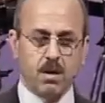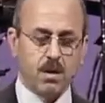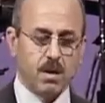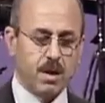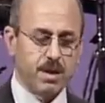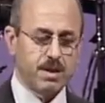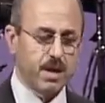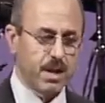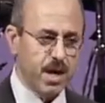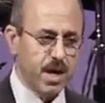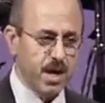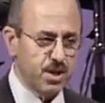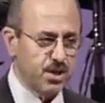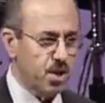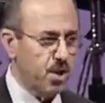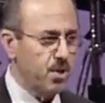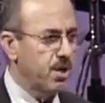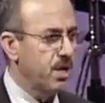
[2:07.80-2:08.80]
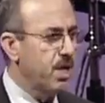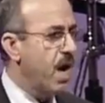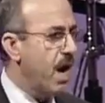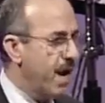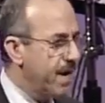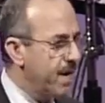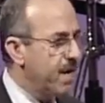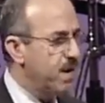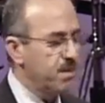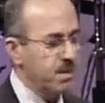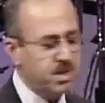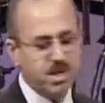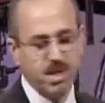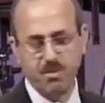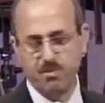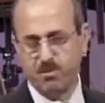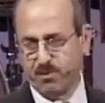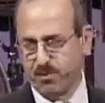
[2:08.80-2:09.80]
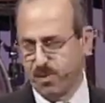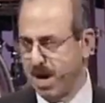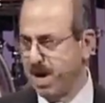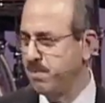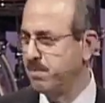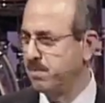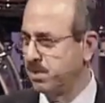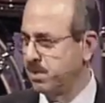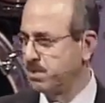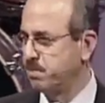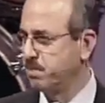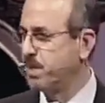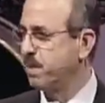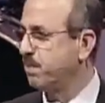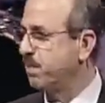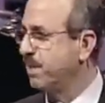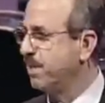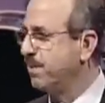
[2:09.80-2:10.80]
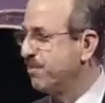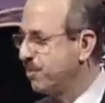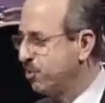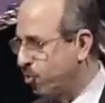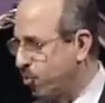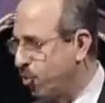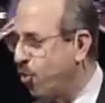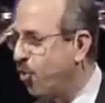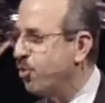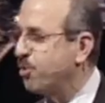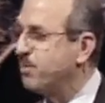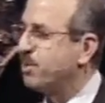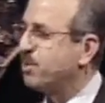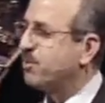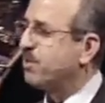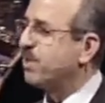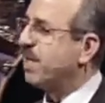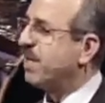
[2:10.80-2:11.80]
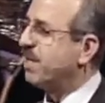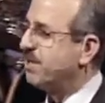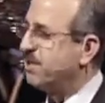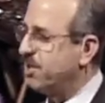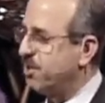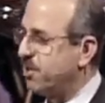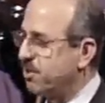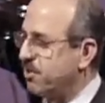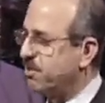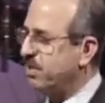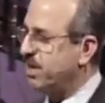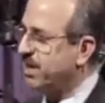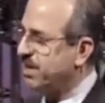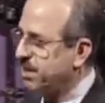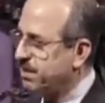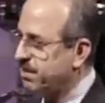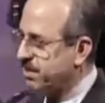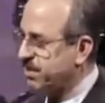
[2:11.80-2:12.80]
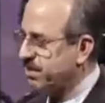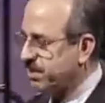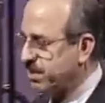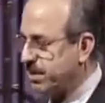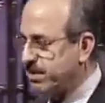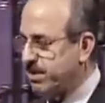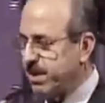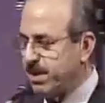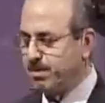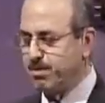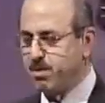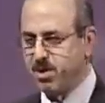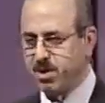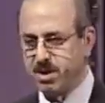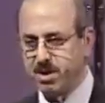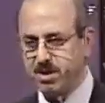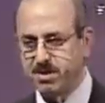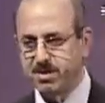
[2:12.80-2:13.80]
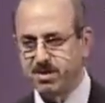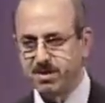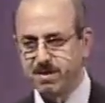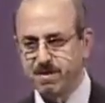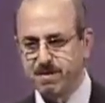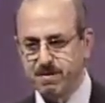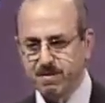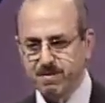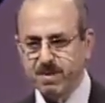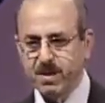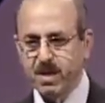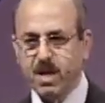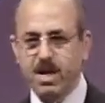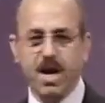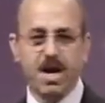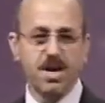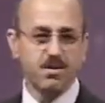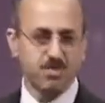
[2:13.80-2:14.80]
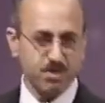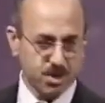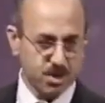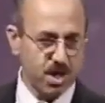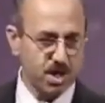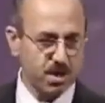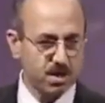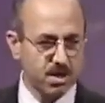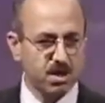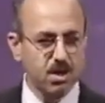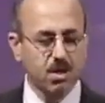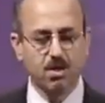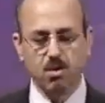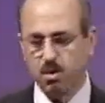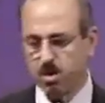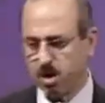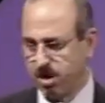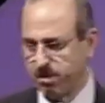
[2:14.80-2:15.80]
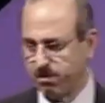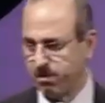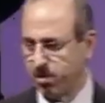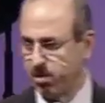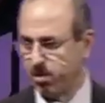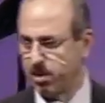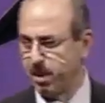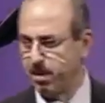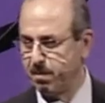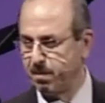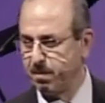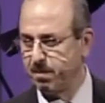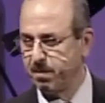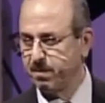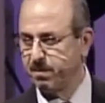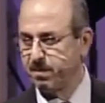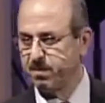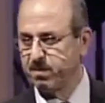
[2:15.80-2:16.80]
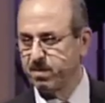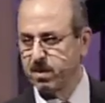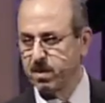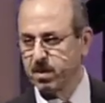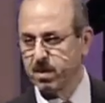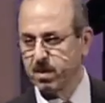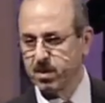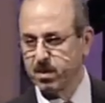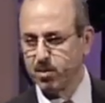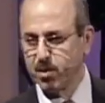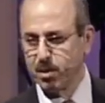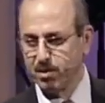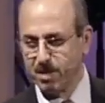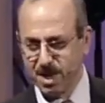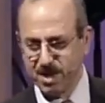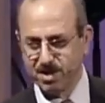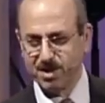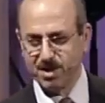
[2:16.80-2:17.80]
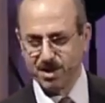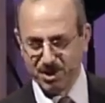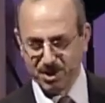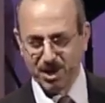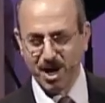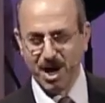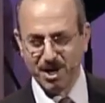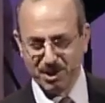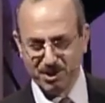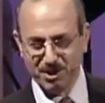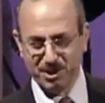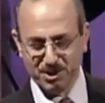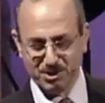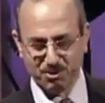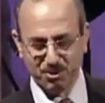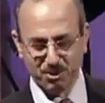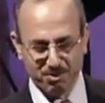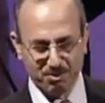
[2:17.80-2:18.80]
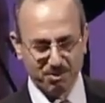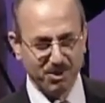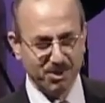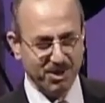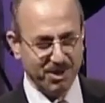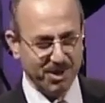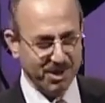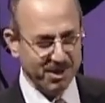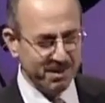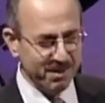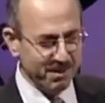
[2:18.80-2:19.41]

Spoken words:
At the age of 9, I became famous. People even called me to their, religious ceremonies, and I recited the Quran for them. You imagine a 9-year-old boy.